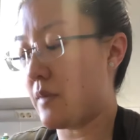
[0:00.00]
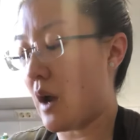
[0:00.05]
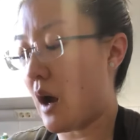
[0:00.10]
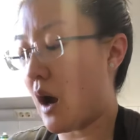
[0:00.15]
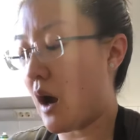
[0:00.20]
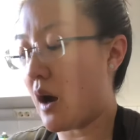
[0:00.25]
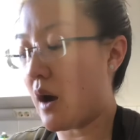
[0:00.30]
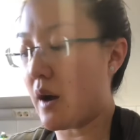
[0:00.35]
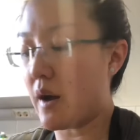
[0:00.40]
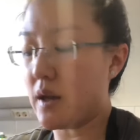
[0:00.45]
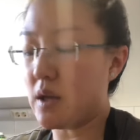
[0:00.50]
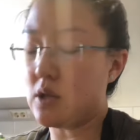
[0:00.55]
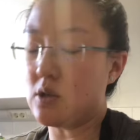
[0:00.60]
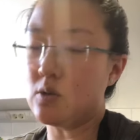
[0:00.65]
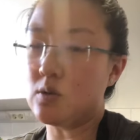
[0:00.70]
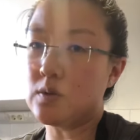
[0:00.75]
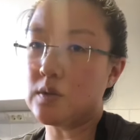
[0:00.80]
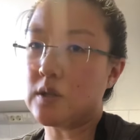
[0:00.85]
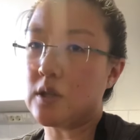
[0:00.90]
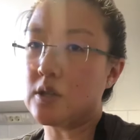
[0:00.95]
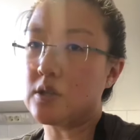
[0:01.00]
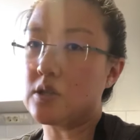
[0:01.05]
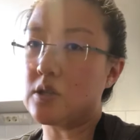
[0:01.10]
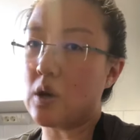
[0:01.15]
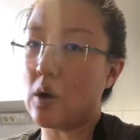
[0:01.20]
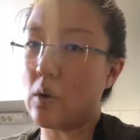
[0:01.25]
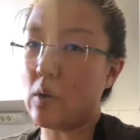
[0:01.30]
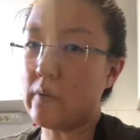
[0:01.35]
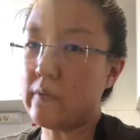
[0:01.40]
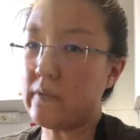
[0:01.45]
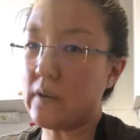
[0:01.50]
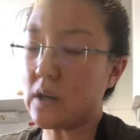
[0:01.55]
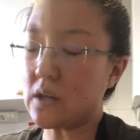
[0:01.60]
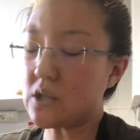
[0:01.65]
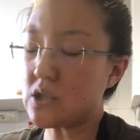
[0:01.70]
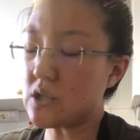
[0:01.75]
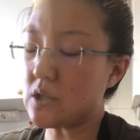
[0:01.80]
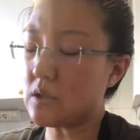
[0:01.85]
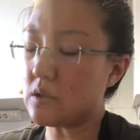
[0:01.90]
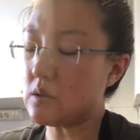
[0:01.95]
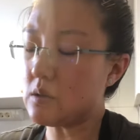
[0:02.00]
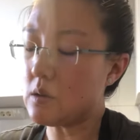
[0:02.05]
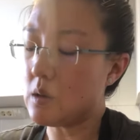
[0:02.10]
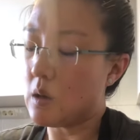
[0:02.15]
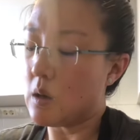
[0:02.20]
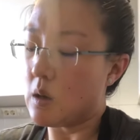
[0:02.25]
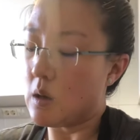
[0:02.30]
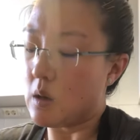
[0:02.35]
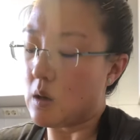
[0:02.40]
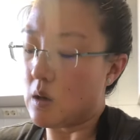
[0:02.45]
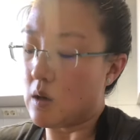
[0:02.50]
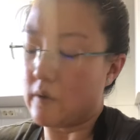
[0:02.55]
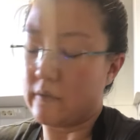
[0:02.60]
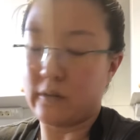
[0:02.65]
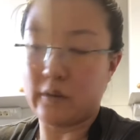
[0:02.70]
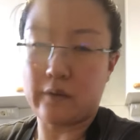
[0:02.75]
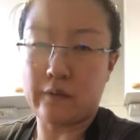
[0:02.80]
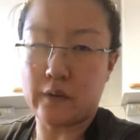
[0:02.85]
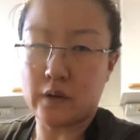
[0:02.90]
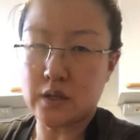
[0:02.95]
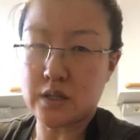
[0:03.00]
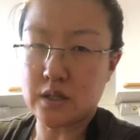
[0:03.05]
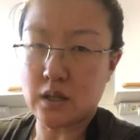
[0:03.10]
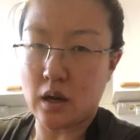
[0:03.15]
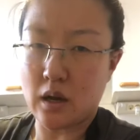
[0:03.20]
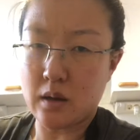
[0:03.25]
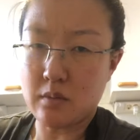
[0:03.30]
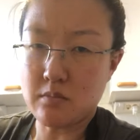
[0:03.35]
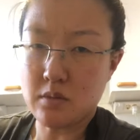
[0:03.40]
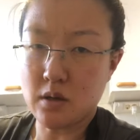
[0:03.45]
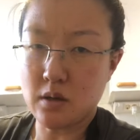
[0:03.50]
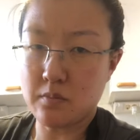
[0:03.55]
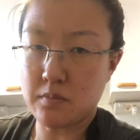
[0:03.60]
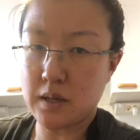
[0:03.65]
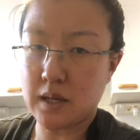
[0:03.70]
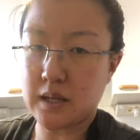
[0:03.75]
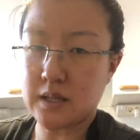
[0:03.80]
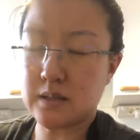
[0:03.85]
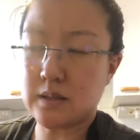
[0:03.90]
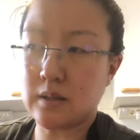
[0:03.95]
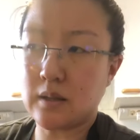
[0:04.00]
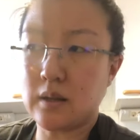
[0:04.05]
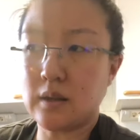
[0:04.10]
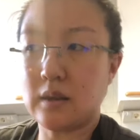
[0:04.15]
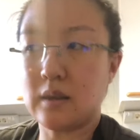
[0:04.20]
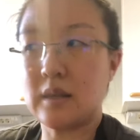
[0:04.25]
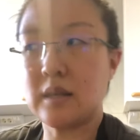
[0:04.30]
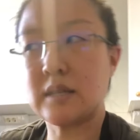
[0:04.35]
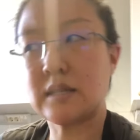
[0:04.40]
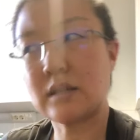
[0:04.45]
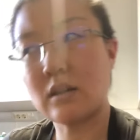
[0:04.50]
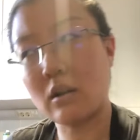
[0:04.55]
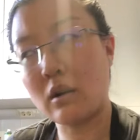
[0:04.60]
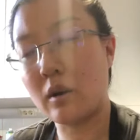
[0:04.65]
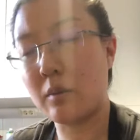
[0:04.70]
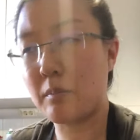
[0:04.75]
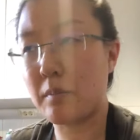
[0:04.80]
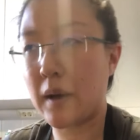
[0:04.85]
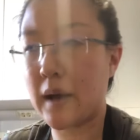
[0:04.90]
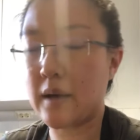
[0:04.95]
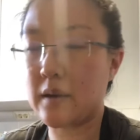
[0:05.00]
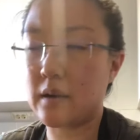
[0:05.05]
I use the dough function for the first time because this current